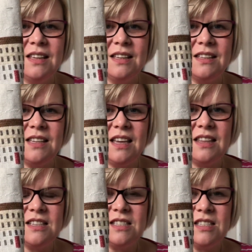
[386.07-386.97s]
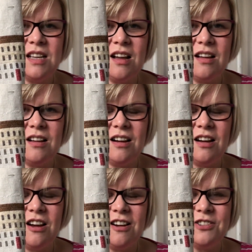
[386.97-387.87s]
yeah, that's,
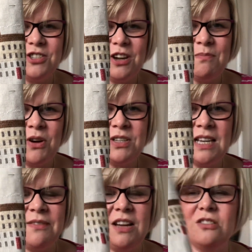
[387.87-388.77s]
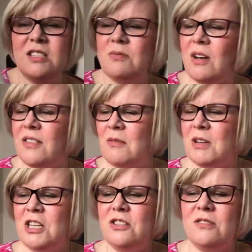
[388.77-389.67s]
I don't mind how it looks. I think
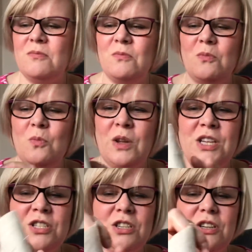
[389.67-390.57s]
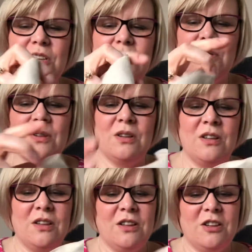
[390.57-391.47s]
when you do
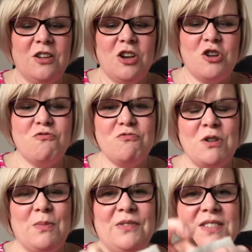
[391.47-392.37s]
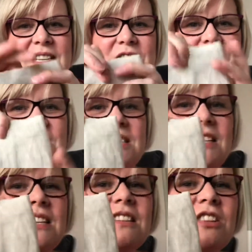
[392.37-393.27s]
a group of stitches,
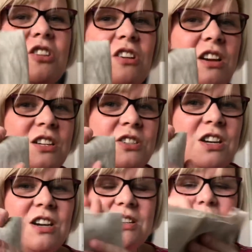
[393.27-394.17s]
the colour shows